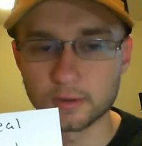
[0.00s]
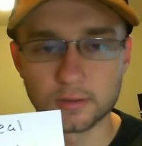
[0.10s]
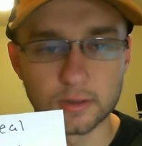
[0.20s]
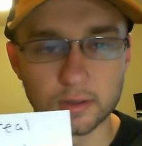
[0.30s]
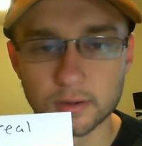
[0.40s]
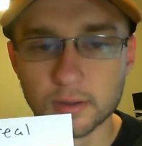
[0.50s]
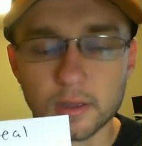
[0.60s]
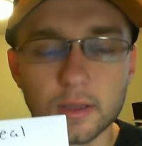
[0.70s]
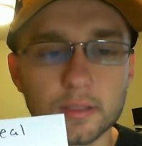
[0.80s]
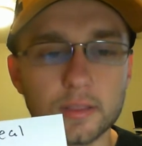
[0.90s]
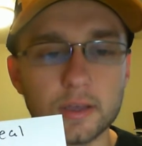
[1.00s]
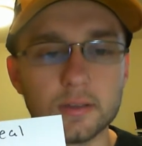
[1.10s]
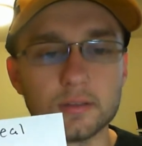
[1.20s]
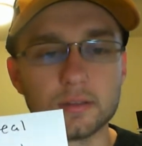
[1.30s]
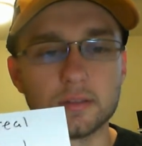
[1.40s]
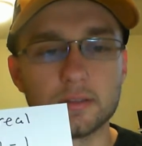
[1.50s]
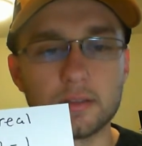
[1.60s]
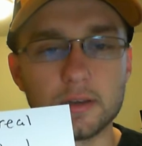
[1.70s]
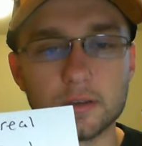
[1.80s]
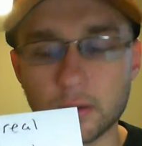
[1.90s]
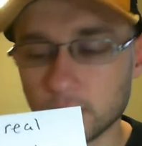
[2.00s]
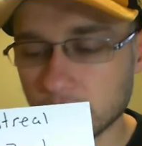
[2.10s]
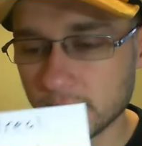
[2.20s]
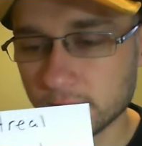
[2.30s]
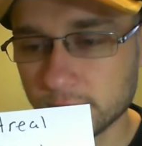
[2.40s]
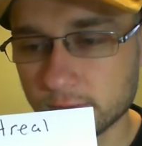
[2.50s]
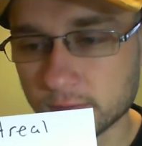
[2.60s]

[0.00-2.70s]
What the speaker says: done. They don't have